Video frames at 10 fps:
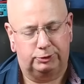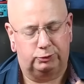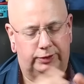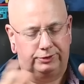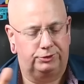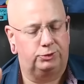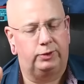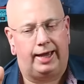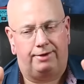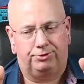between the two
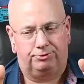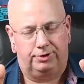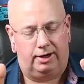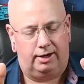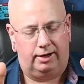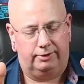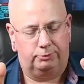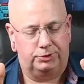halves of God,